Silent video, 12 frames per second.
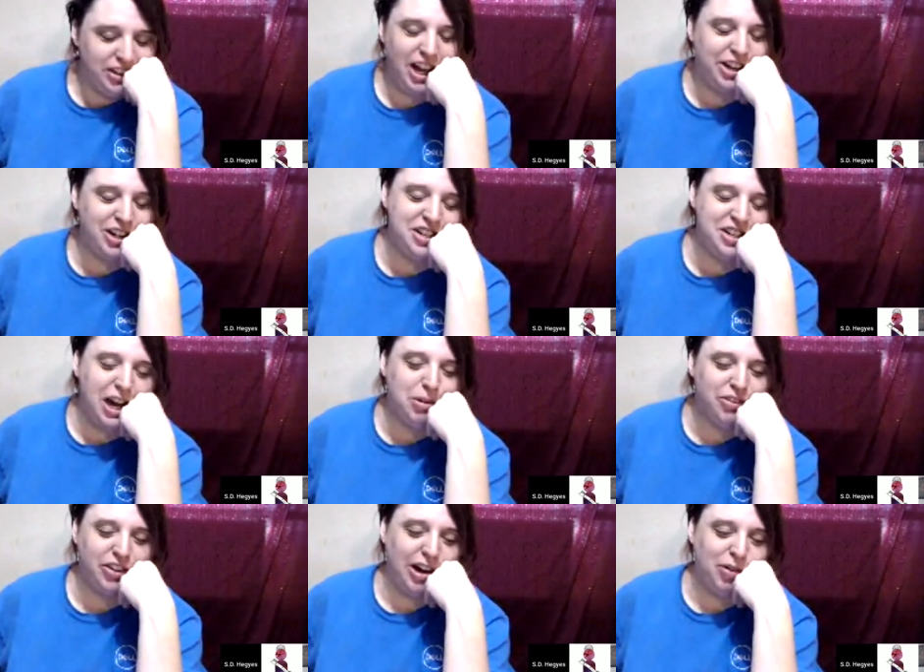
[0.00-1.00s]
couldn't type
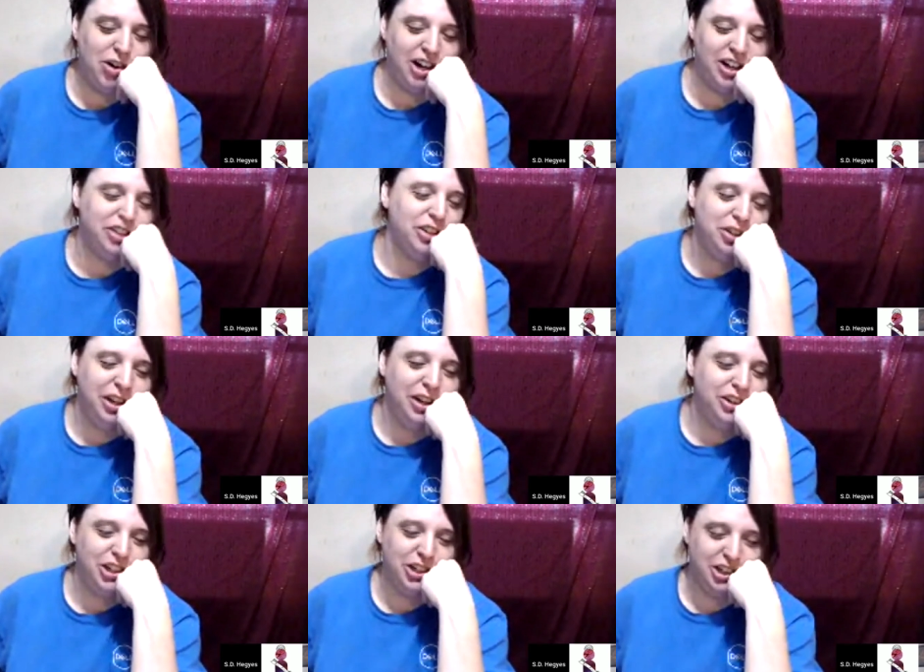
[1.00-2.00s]
if I wanted to, so
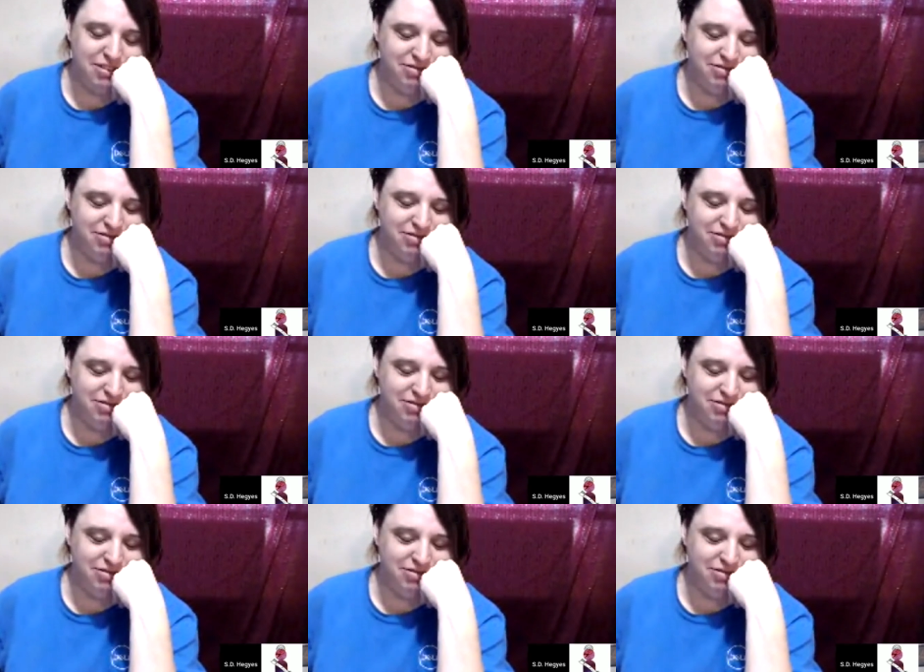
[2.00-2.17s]
it's all good.